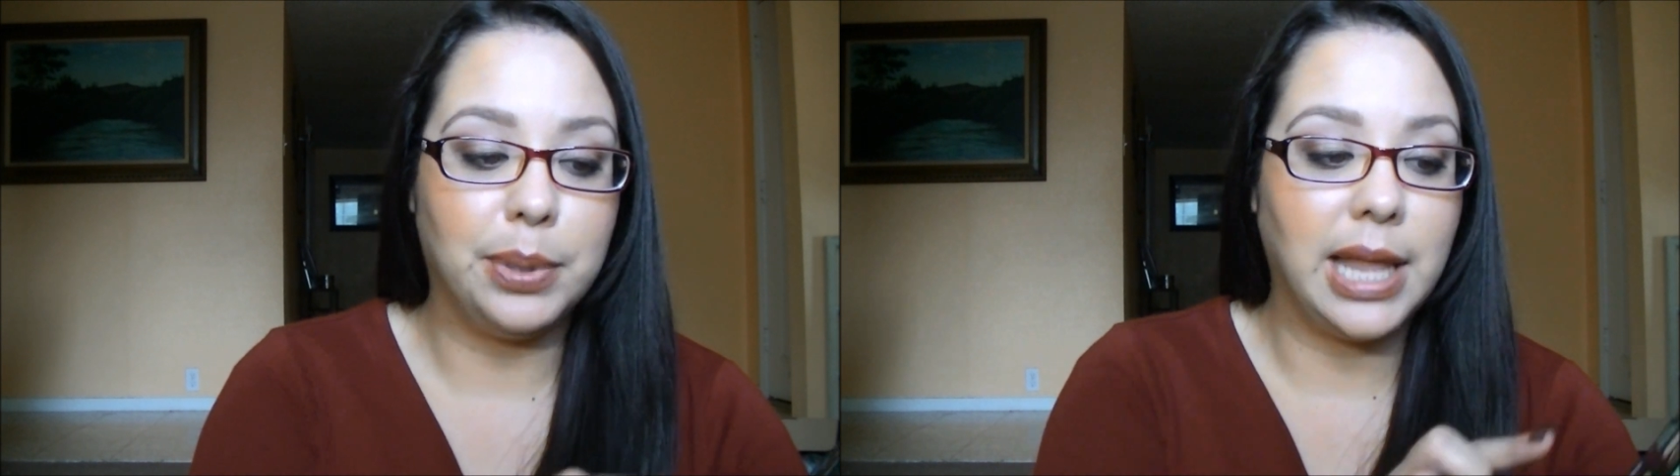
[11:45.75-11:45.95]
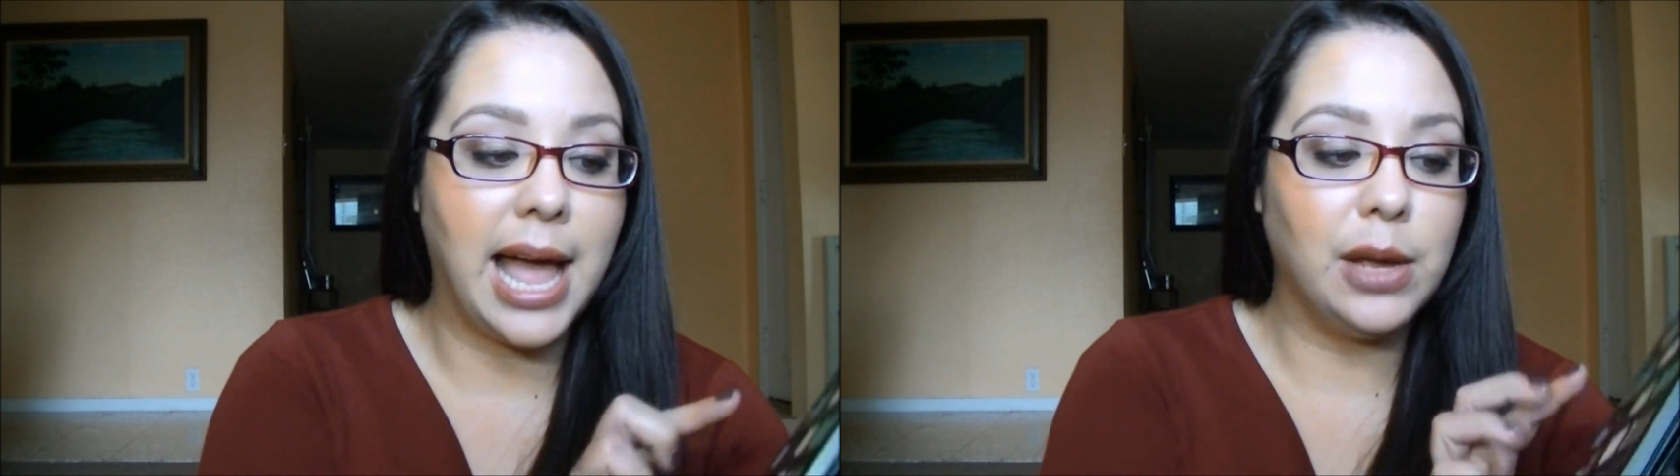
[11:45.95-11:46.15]

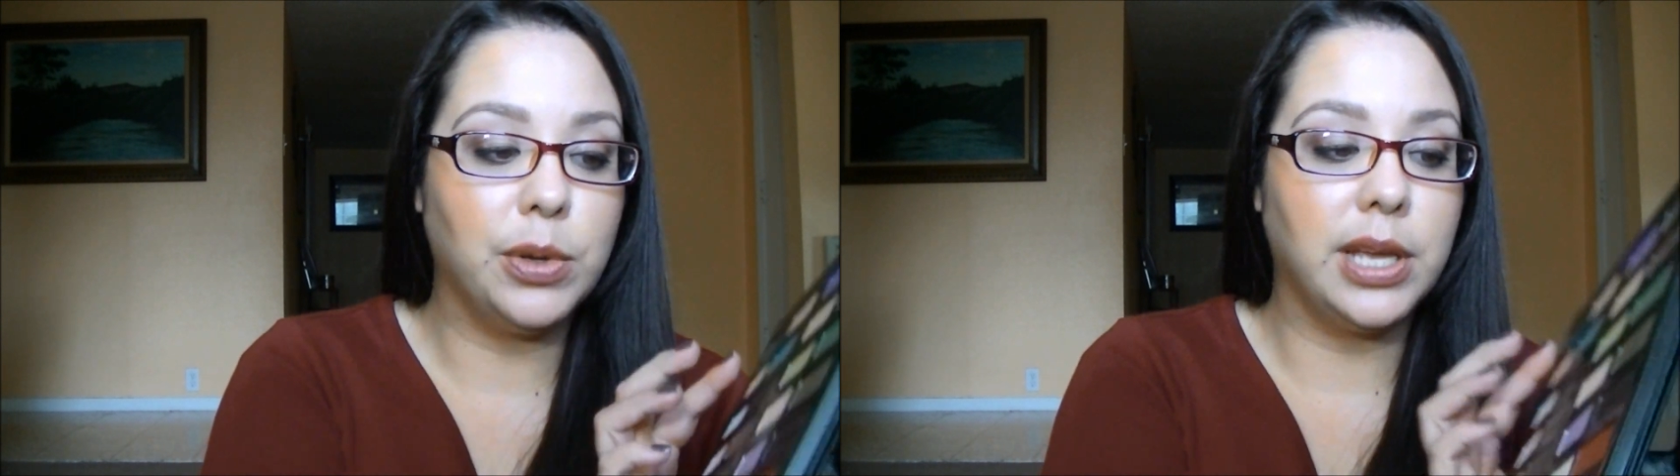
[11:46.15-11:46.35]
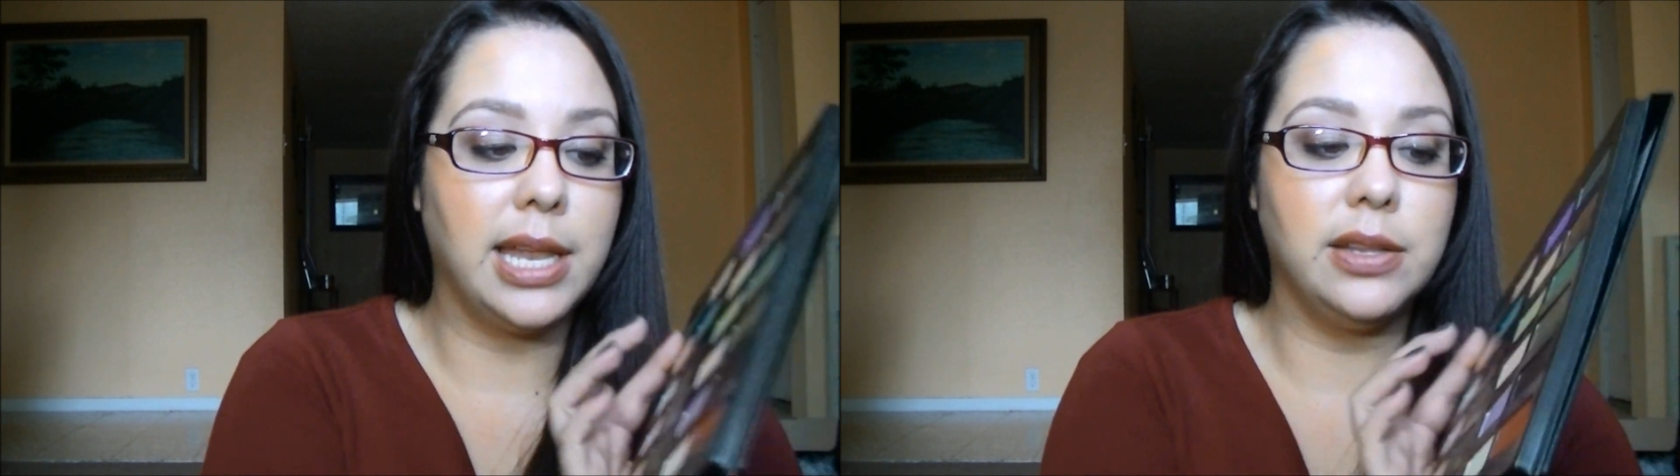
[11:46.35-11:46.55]
black
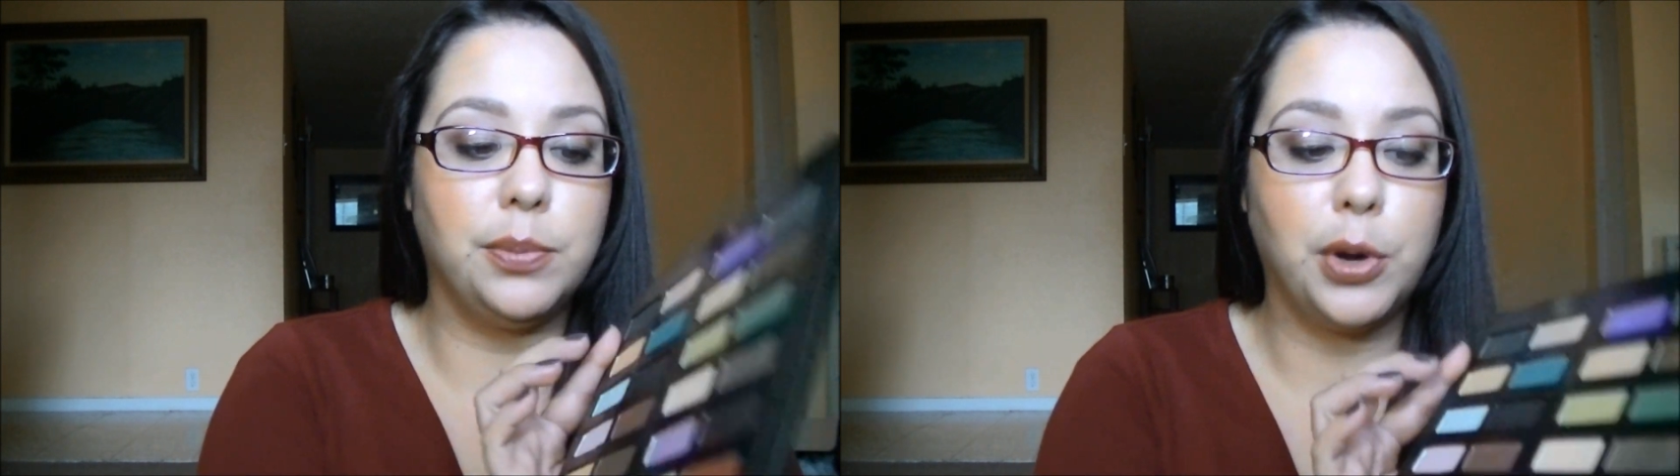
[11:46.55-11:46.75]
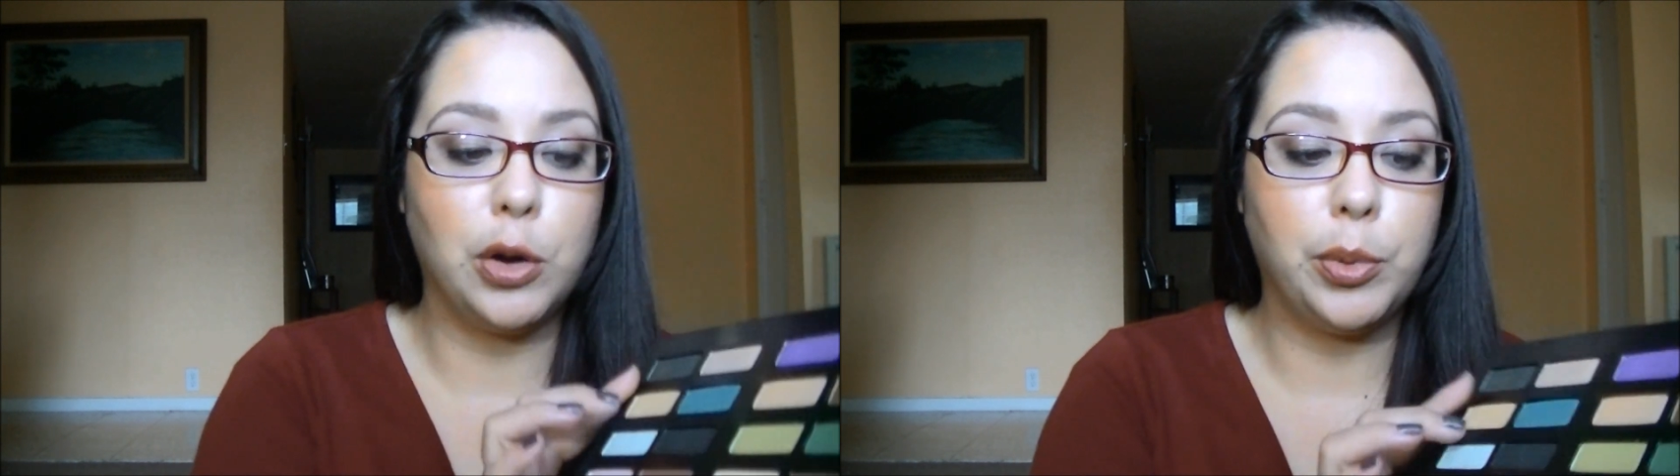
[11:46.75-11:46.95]
with kind of the
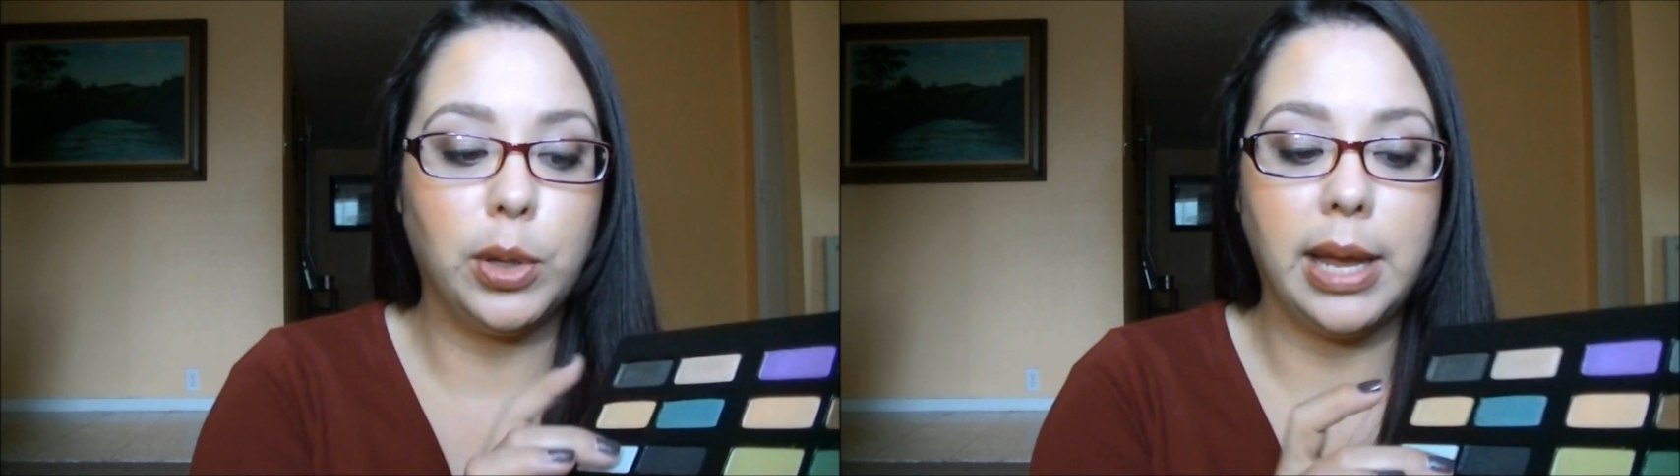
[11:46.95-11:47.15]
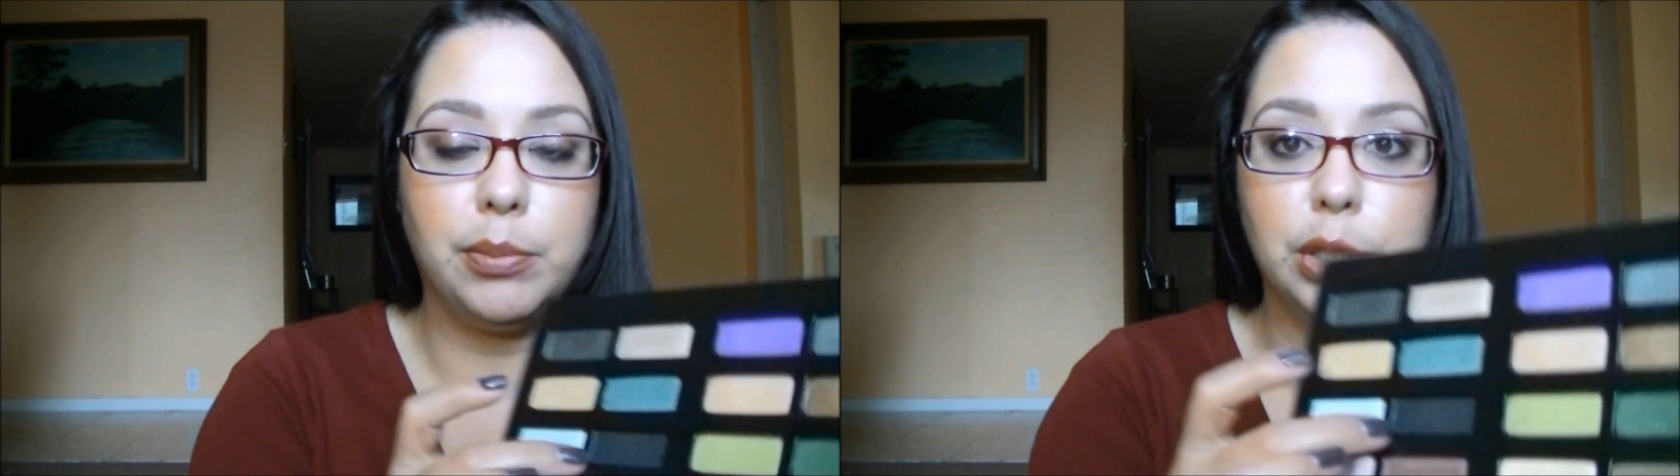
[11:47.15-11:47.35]

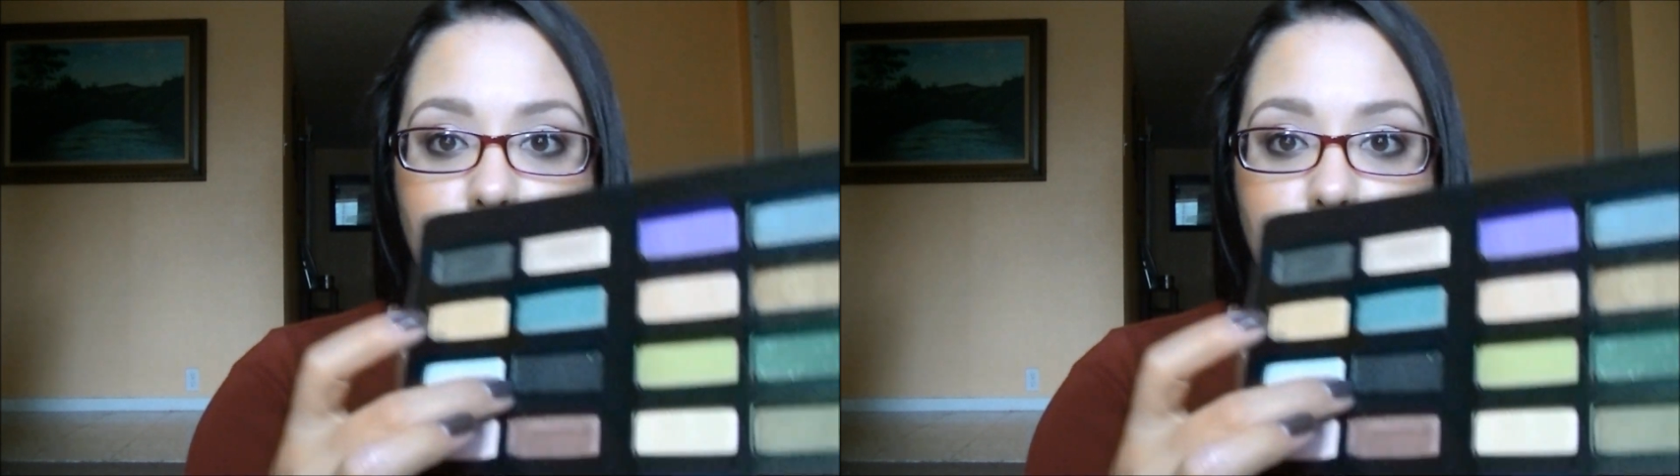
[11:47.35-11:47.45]
purple and blue